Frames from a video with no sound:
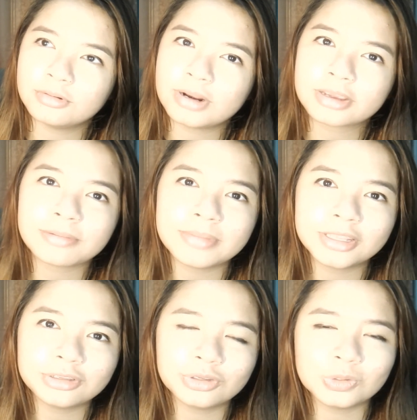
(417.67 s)

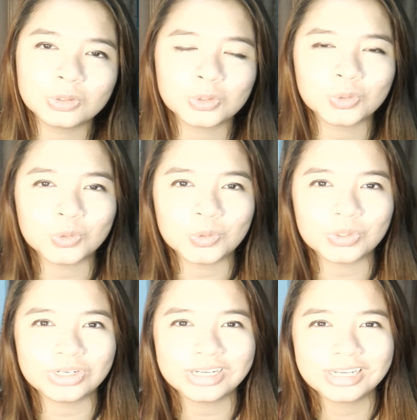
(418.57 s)
recommend you
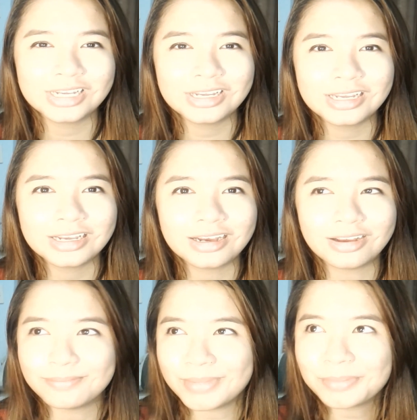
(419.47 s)
to
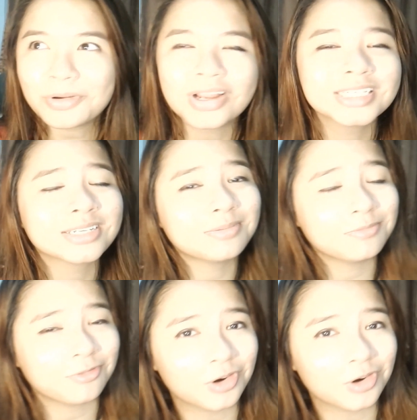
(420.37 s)
memorize some